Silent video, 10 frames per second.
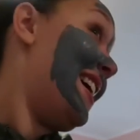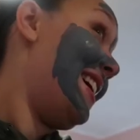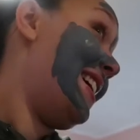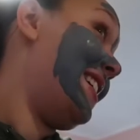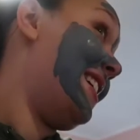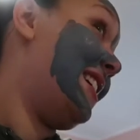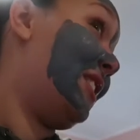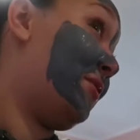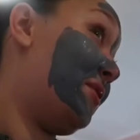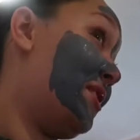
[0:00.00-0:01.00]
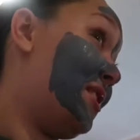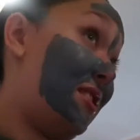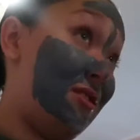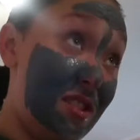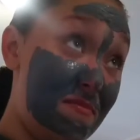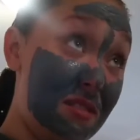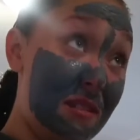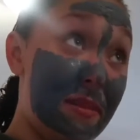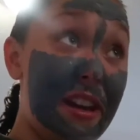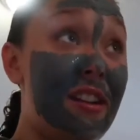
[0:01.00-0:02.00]
And as for this
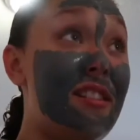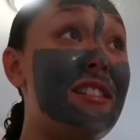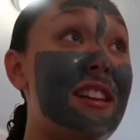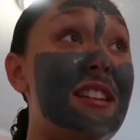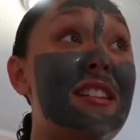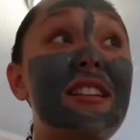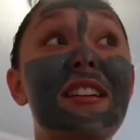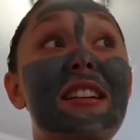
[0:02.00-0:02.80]
treatment, my hair needed it.